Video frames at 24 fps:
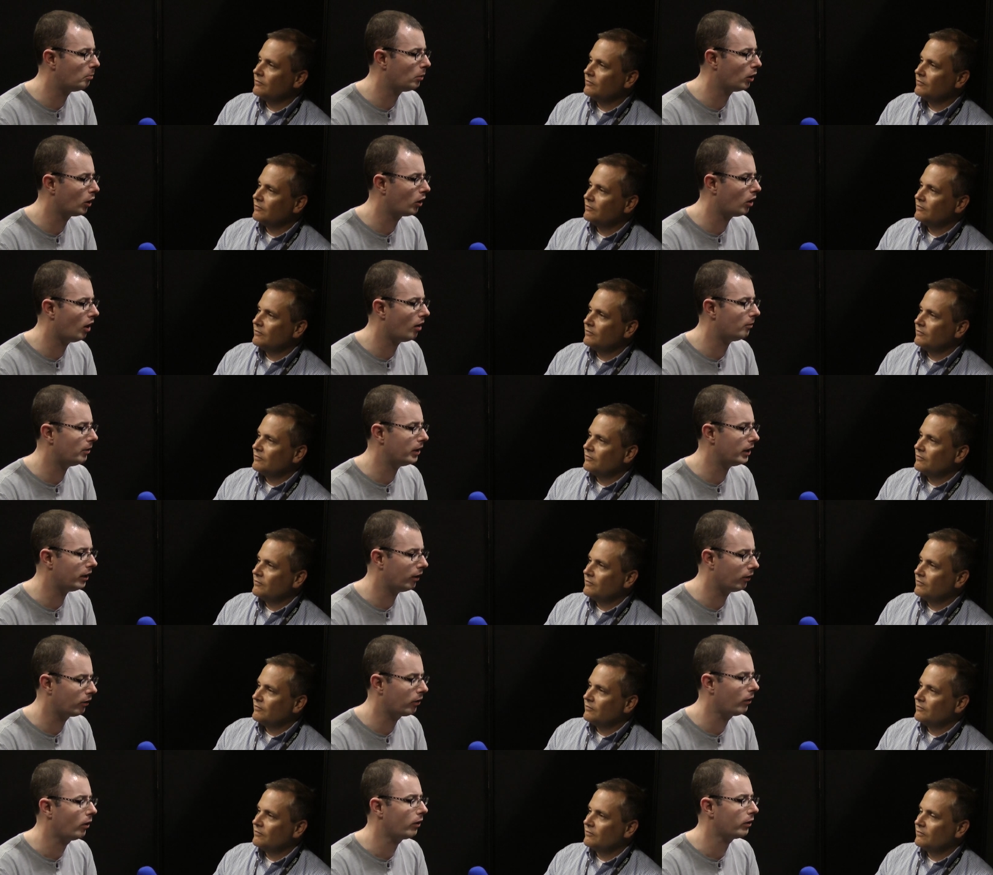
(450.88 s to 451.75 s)
Speaker 1: and recovery,
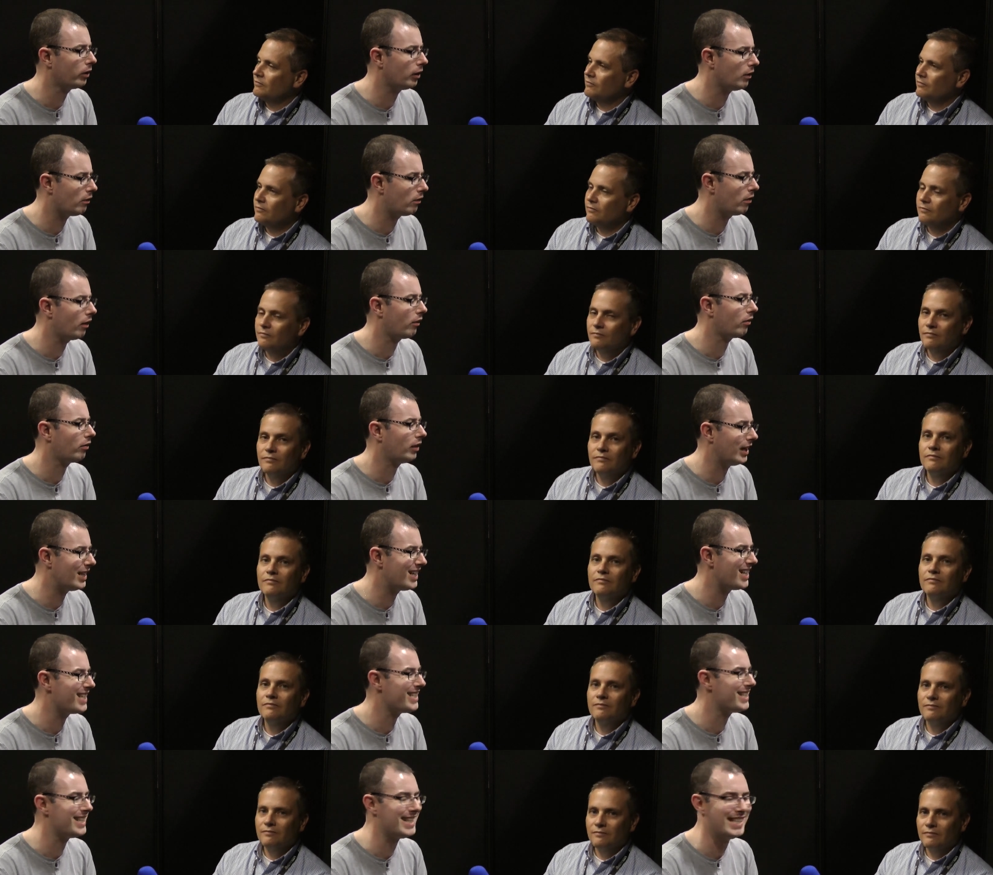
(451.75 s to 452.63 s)
you're 30, 60,
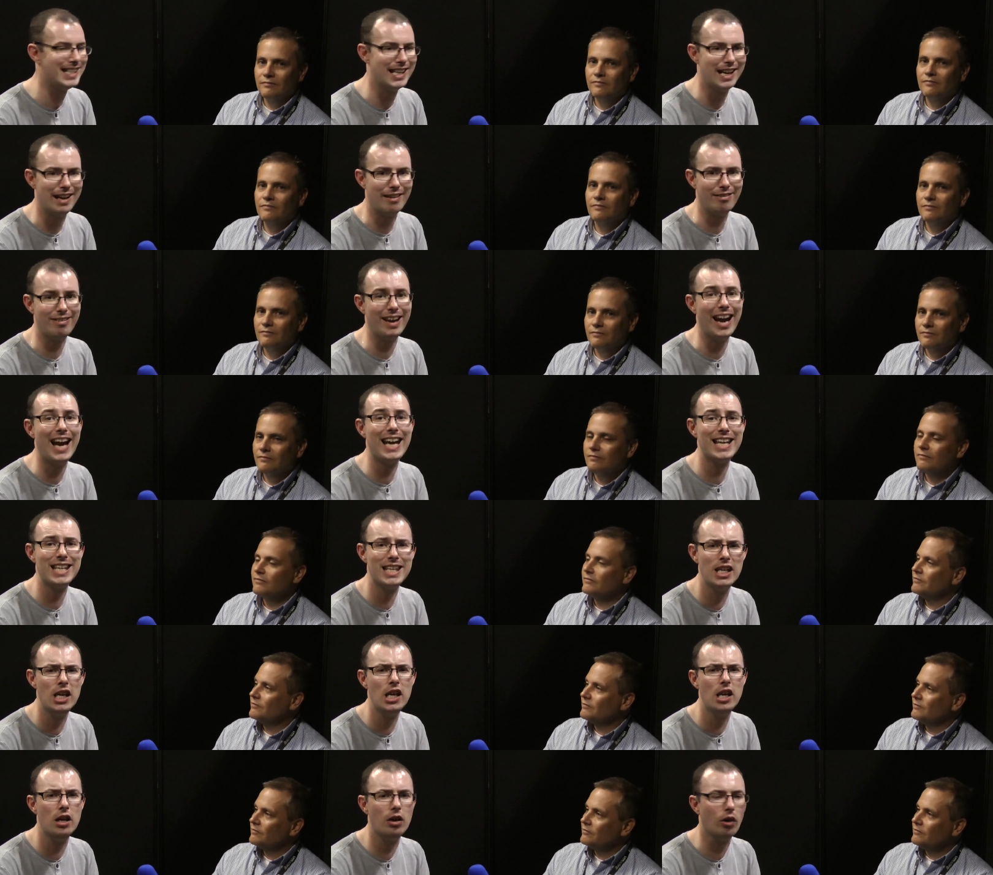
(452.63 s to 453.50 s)
90 days, a
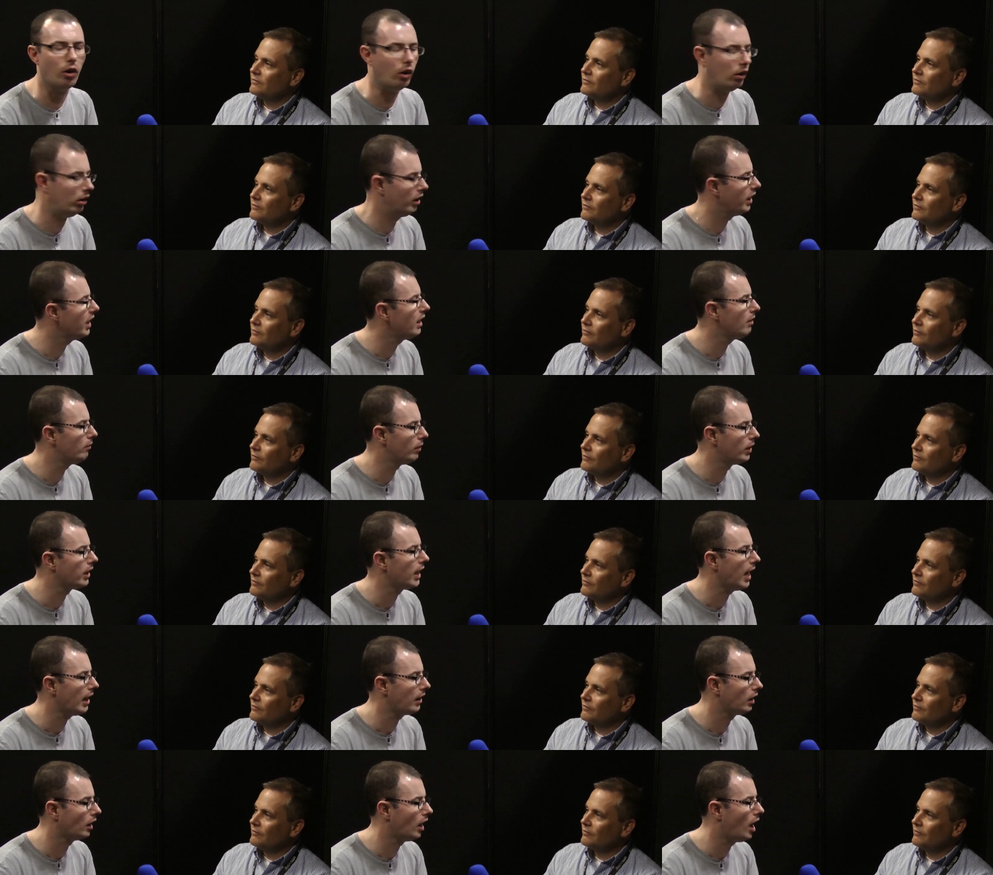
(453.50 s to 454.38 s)
year, even
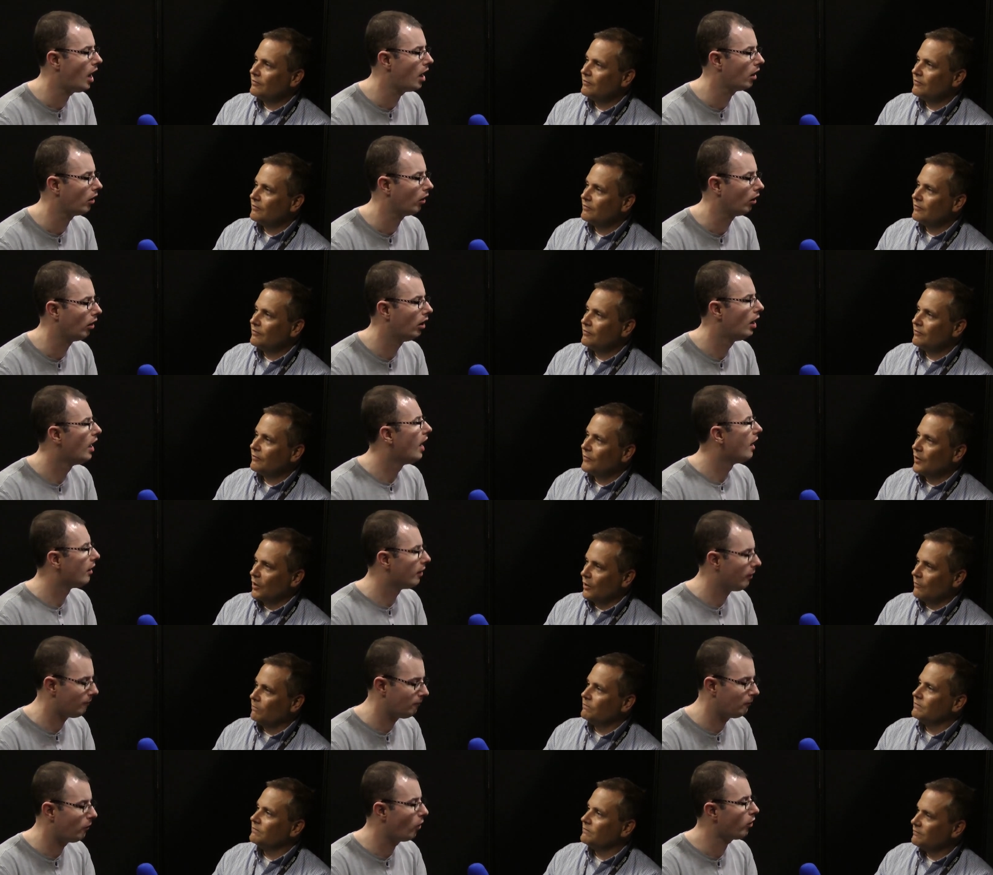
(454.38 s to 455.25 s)
getting longer. Yep.
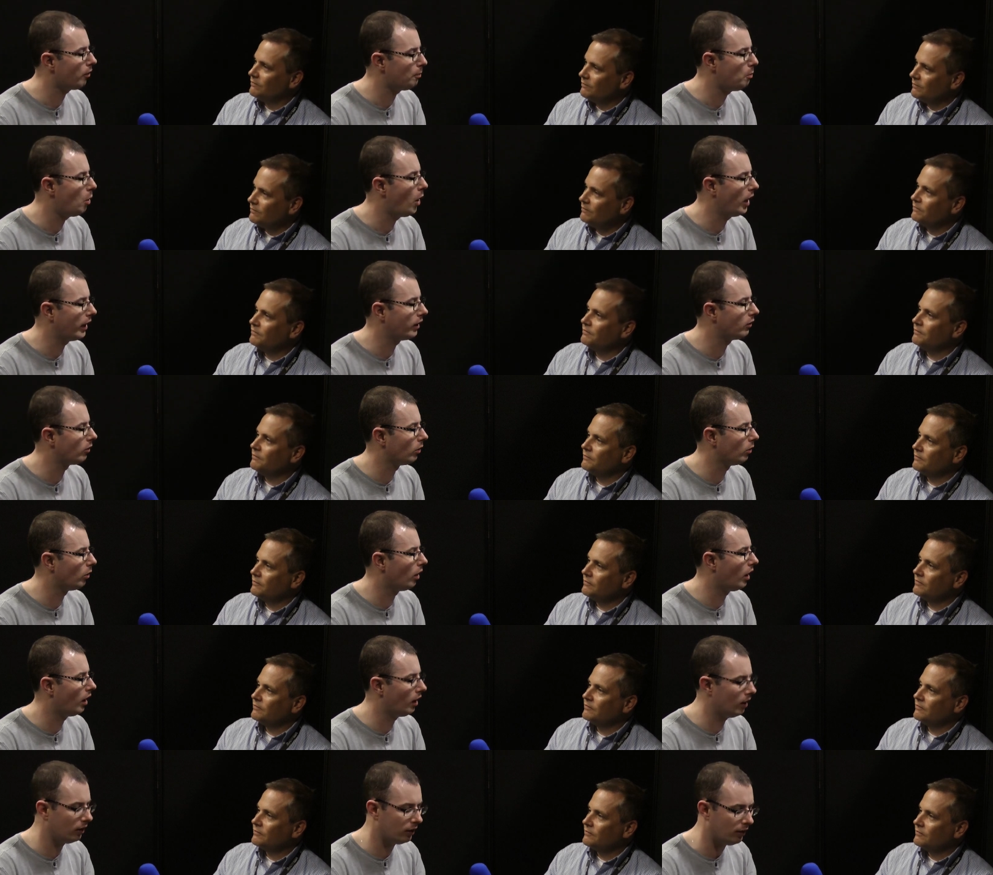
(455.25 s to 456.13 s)
The first point
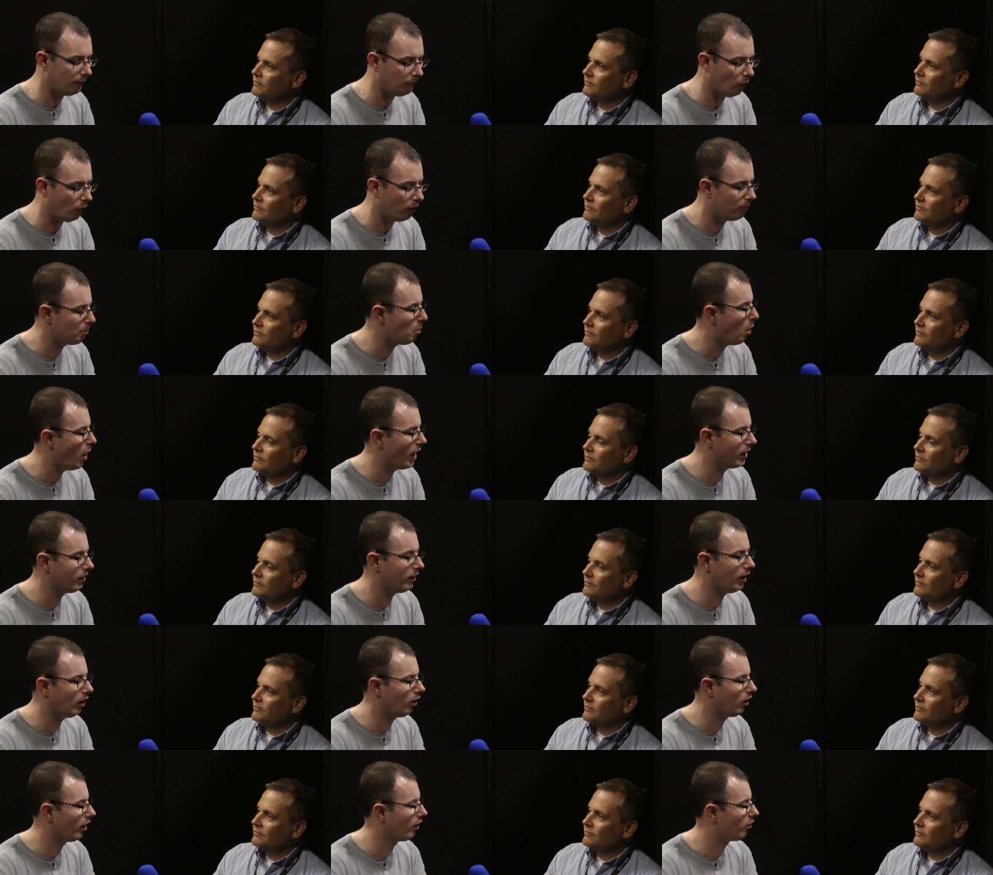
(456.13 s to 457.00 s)
uh, the first point
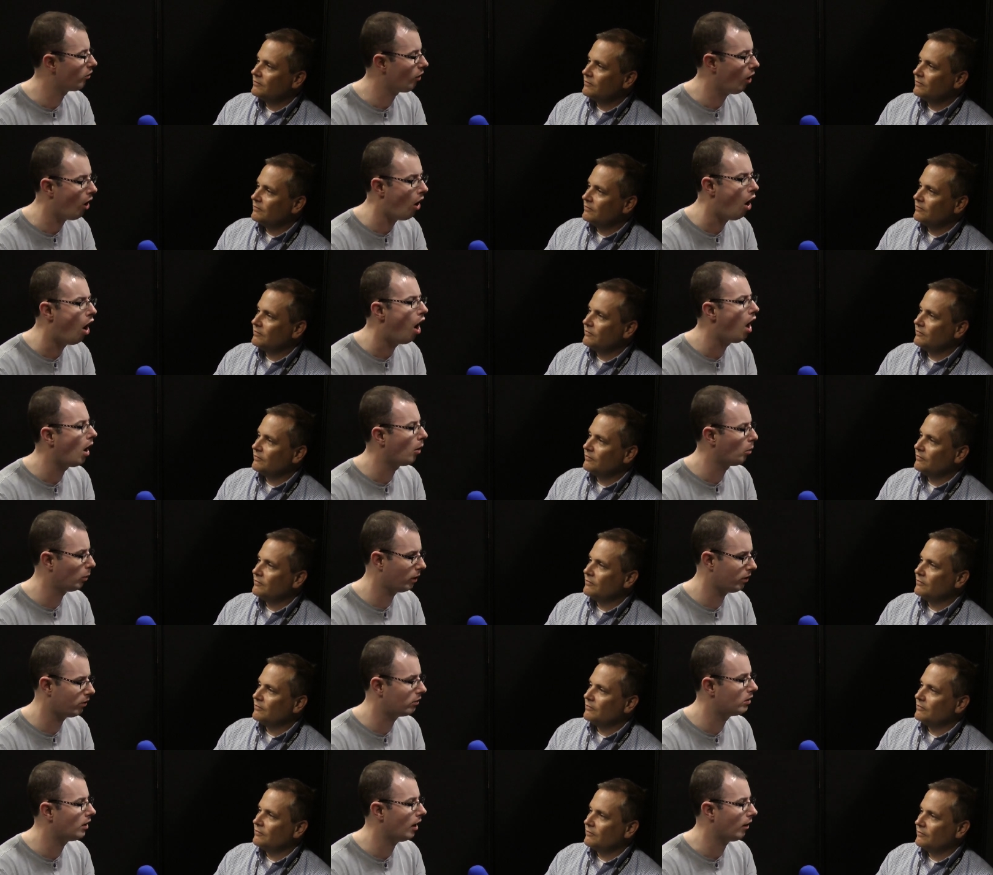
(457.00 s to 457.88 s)
there is
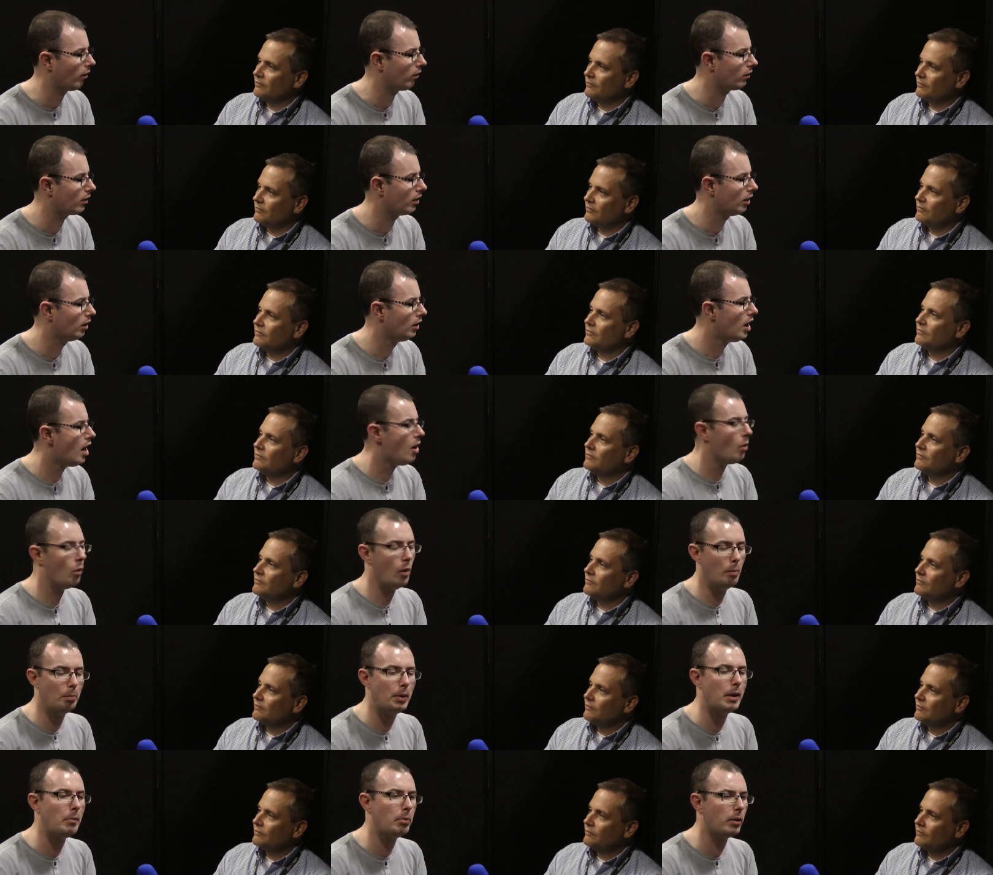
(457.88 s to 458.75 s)
always disk.
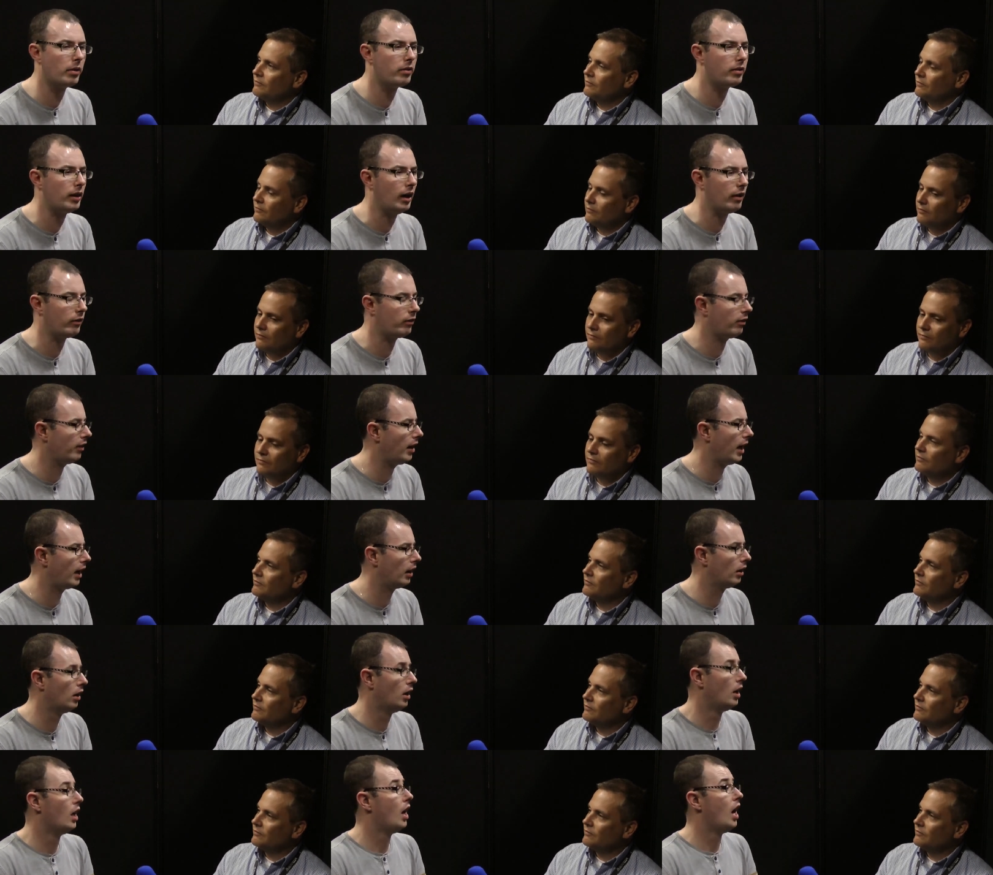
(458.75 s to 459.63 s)
When people start
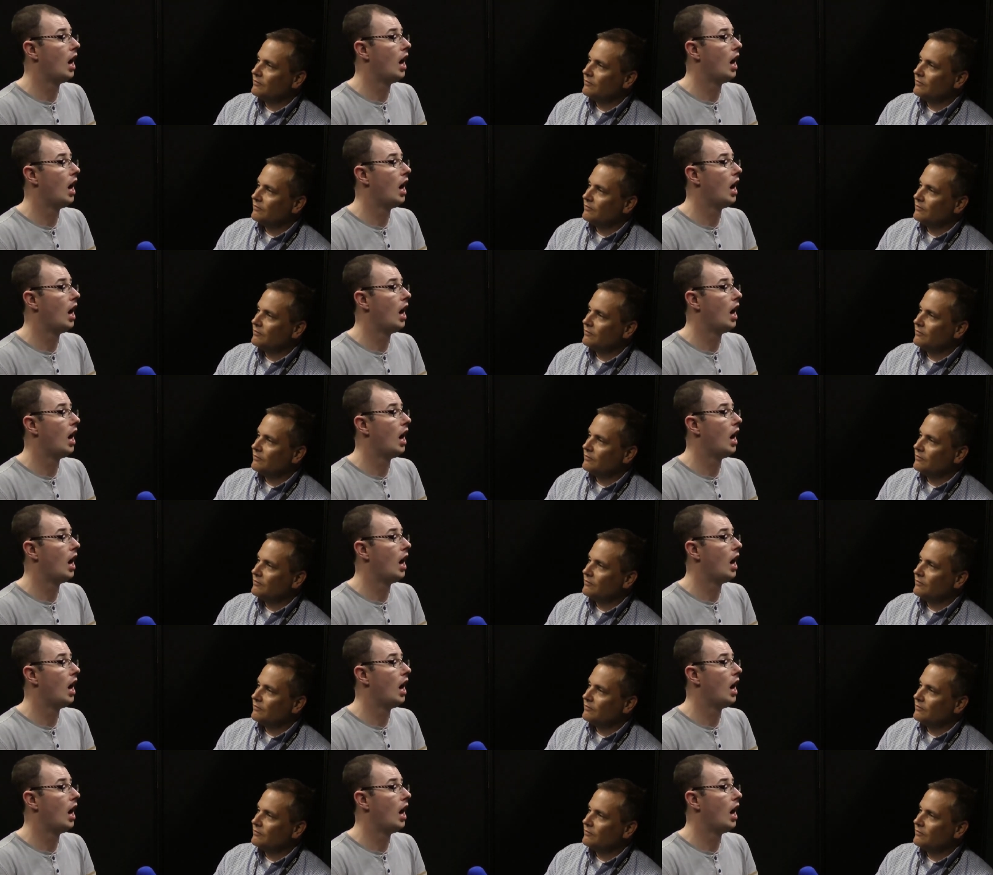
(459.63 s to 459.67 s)
saying,